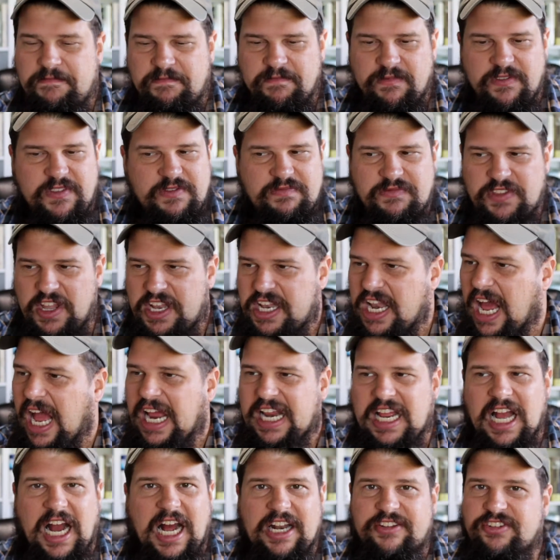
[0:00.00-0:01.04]
The
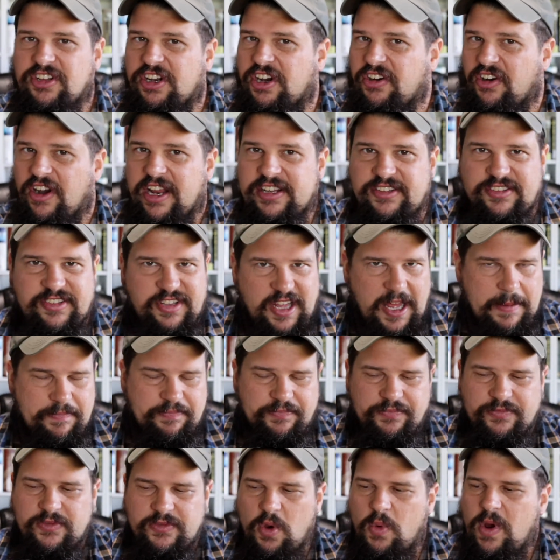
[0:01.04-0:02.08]
Nicot's a great set.
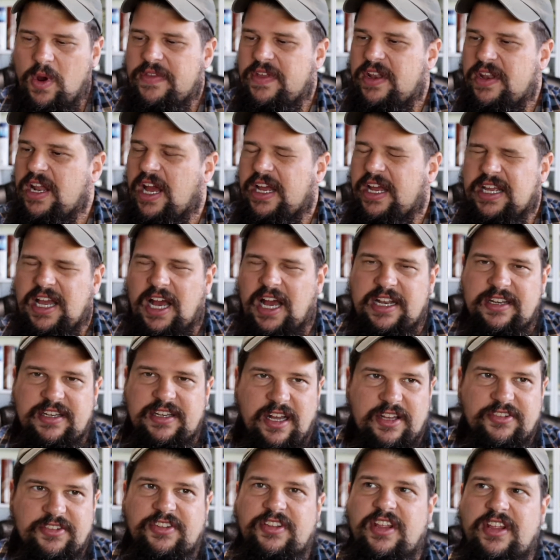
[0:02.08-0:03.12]
The way the Nicot
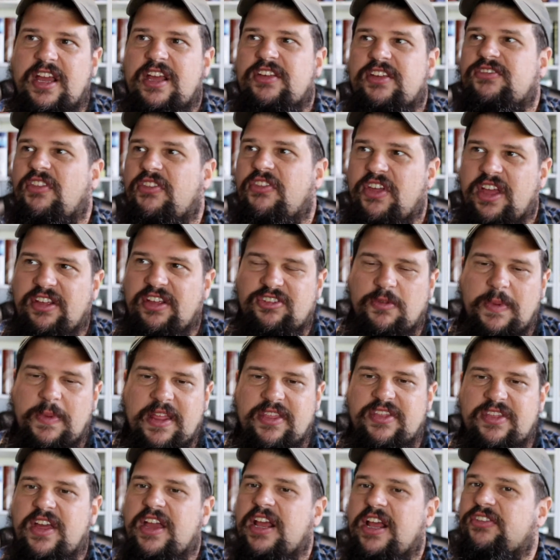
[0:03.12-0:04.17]
does things and thinks
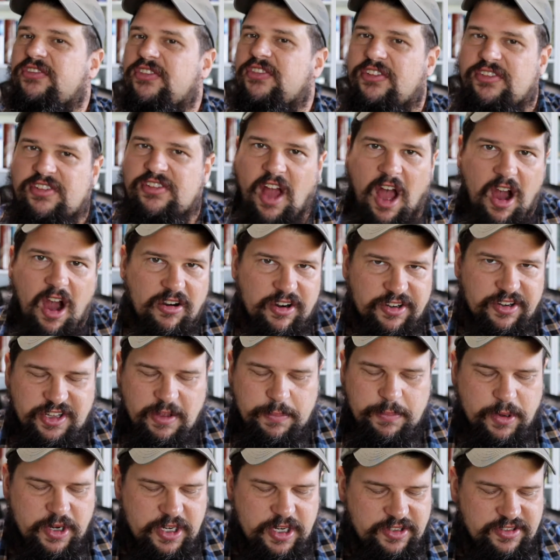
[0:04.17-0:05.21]
about things and the scholars they
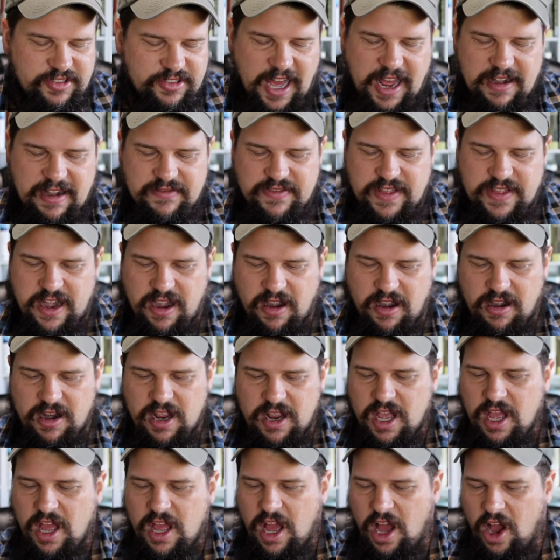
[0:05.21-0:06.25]
put inside of there
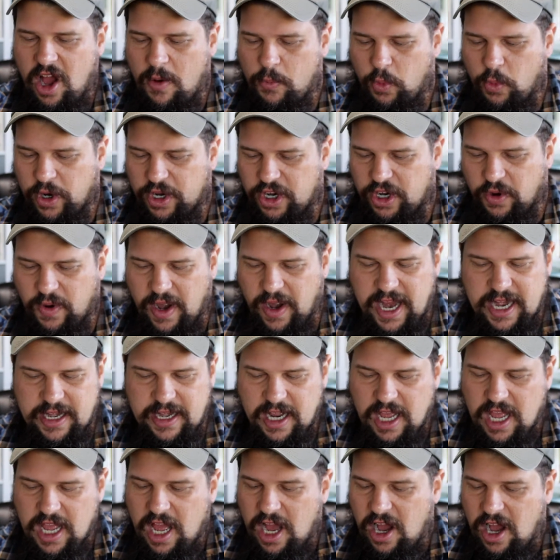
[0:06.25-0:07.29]
were
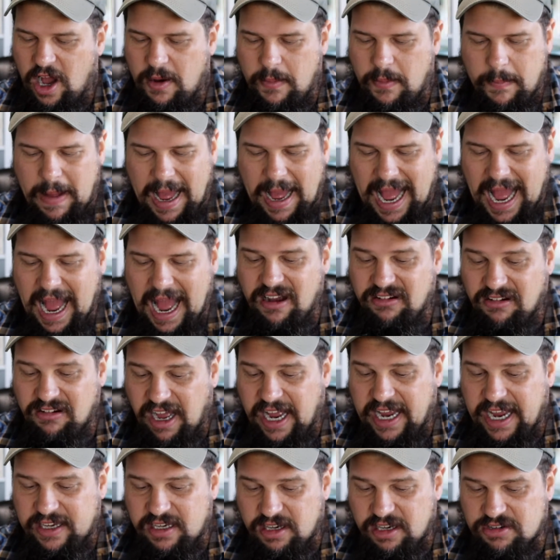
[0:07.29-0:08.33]
great. I
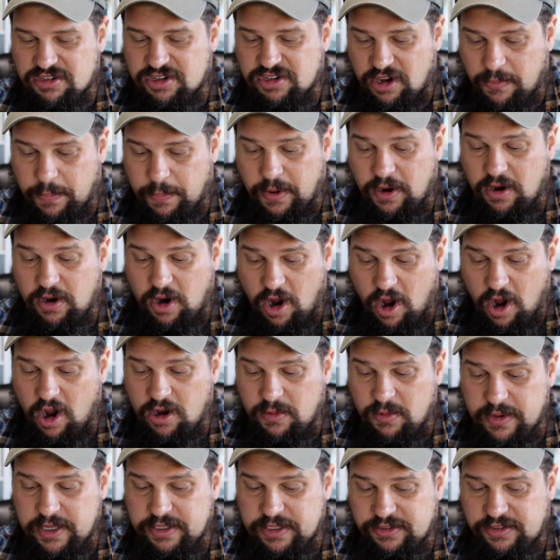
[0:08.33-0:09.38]
liked Tremper
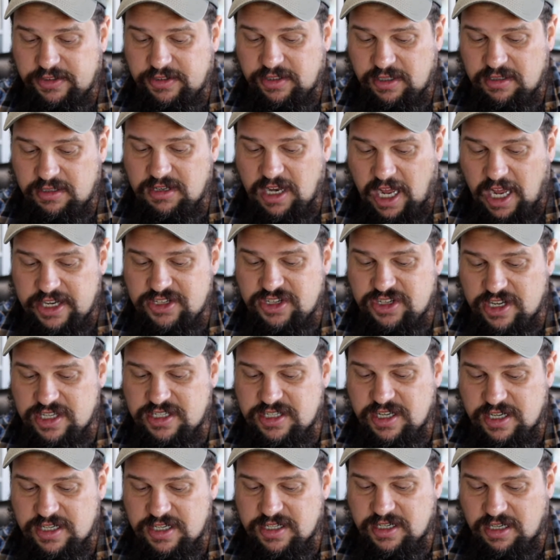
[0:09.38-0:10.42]
Longman's, not
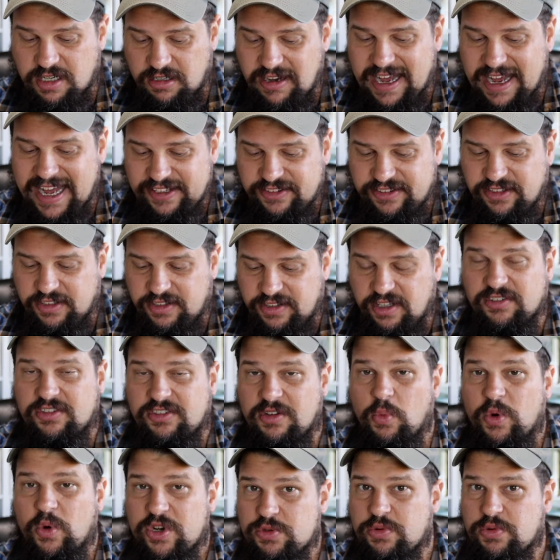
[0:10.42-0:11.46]
just his
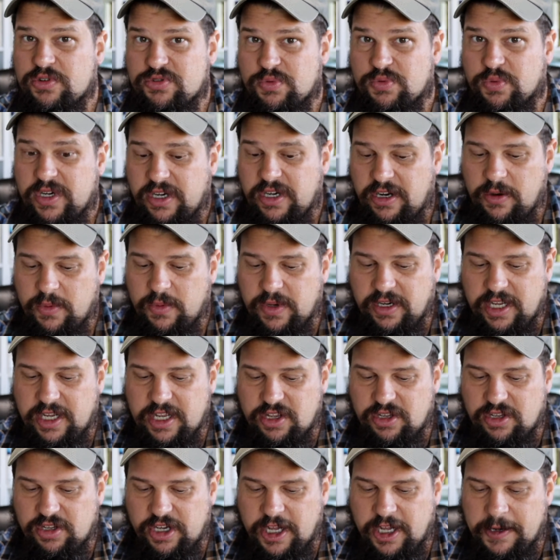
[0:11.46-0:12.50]
scholasticism, which was really, really
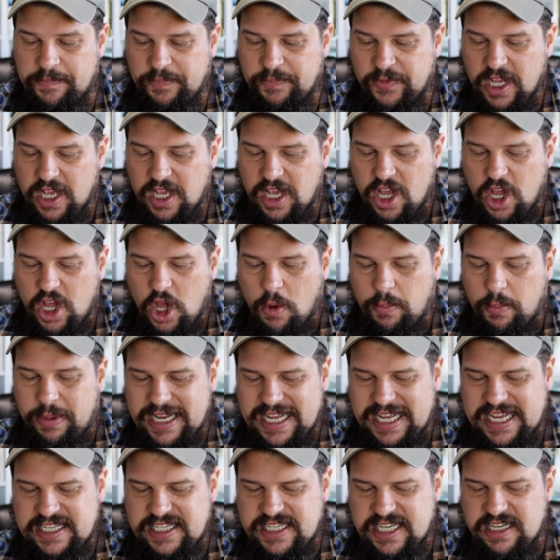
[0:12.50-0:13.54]
good, but
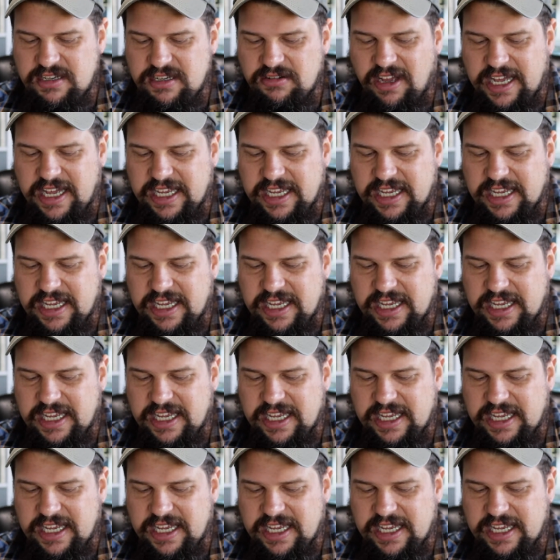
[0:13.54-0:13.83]
he didn't